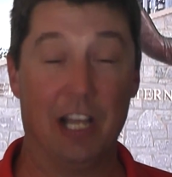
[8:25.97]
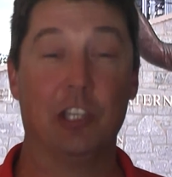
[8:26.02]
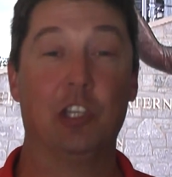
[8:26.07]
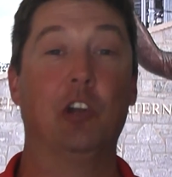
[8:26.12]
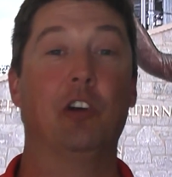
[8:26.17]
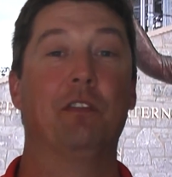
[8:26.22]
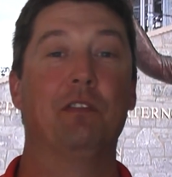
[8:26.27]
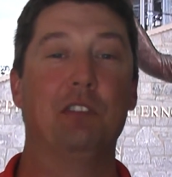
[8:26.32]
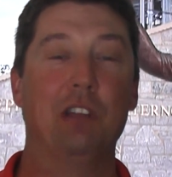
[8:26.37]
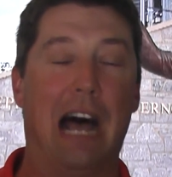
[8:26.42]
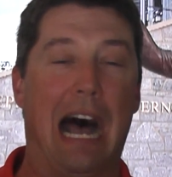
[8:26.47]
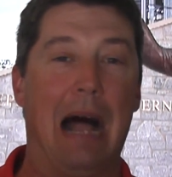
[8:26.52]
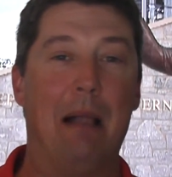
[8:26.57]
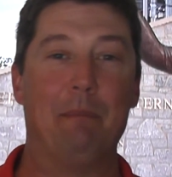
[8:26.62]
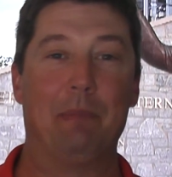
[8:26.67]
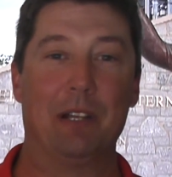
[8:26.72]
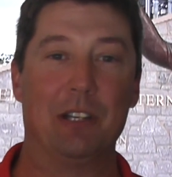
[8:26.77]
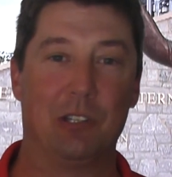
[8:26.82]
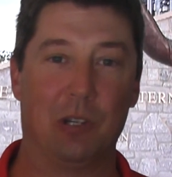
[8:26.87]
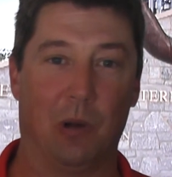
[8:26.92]
You've
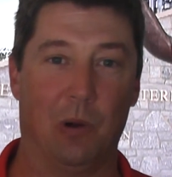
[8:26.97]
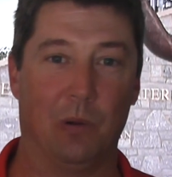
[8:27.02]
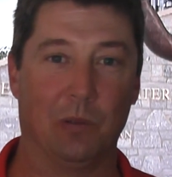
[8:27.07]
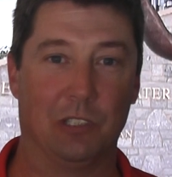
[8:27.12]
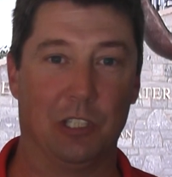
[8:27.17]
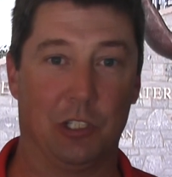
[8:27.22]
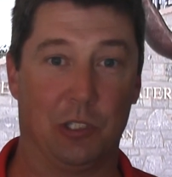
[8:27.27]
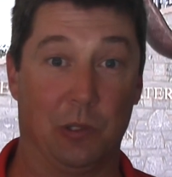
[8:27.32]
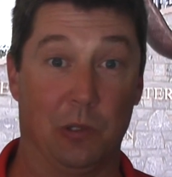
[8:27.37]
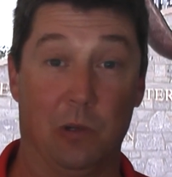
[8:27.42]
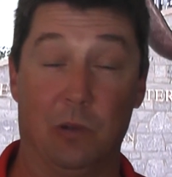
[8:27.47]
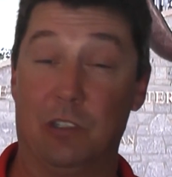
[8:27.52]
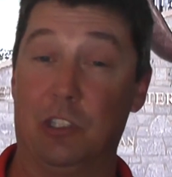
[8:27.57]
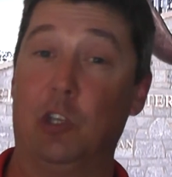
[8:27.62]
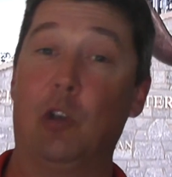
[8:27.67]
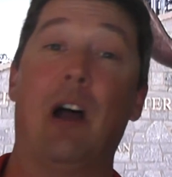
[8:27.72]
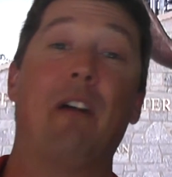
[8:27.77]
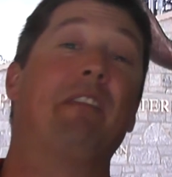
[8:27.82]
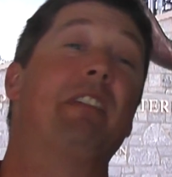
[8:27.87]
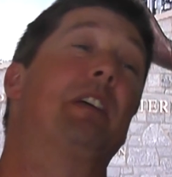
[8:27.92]
not been told the truth.
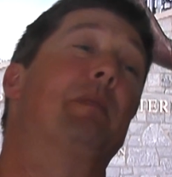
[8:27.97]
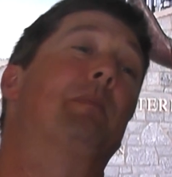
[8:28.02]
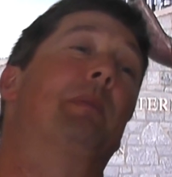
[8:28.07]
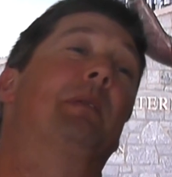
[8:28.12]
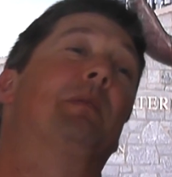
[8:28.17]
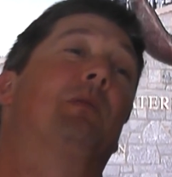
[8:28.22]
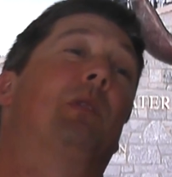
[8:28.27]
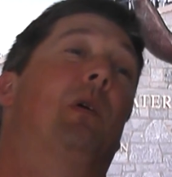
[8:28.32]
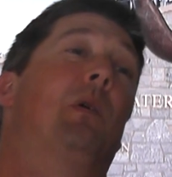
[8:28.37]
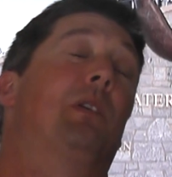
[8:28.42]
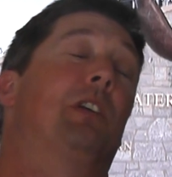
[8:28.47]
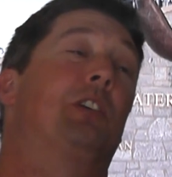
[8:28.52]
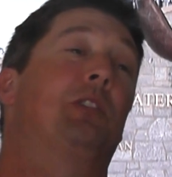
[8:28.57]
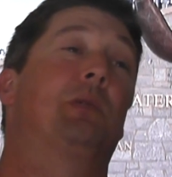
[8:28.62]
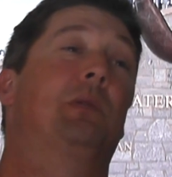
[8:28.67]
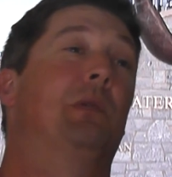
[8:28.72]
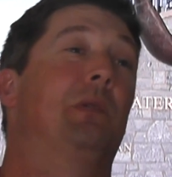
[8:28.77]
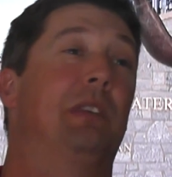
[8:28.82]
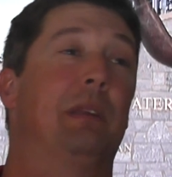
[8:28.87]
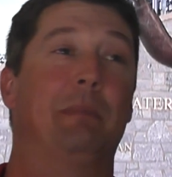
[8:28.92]
You haven't even been told a
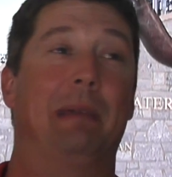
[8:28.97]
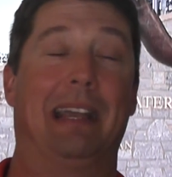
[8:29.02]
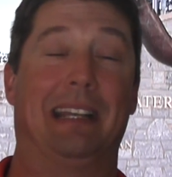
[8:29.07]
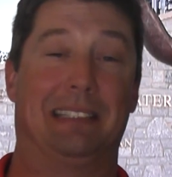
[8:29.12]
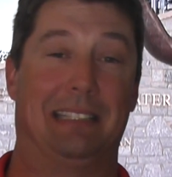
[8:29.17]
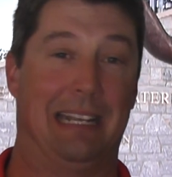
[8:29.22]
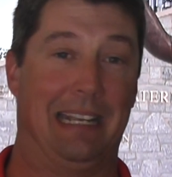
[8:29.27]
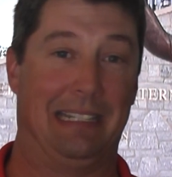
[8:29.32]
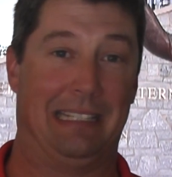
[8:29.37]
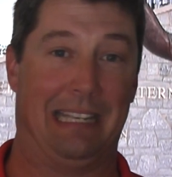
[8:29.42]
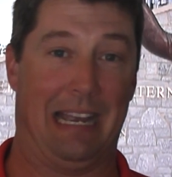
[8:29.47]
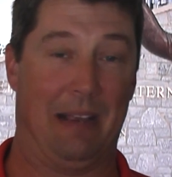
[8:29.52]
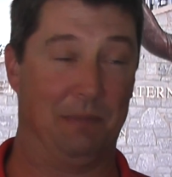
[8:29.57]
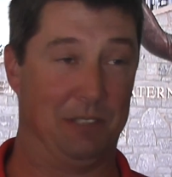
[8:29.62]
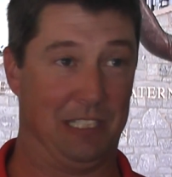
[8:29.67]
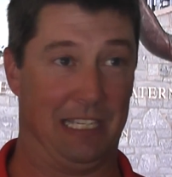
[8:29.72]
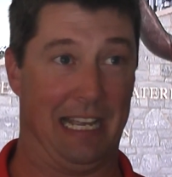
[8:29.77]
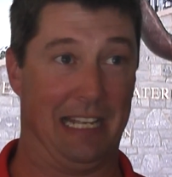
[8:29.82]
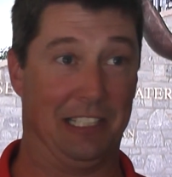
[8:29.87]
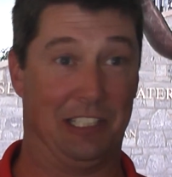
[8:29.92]
truth that makes any damn
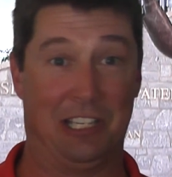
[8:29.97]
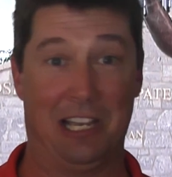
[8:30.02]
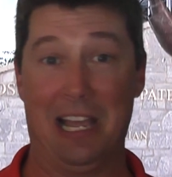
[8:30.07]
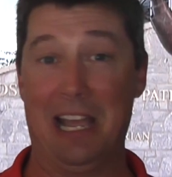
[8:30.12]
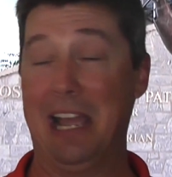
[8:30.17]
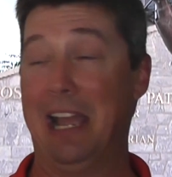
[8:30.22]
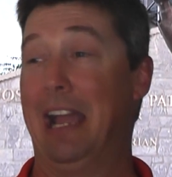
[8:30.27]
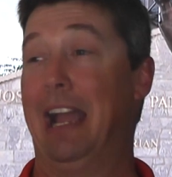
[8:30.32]
sense.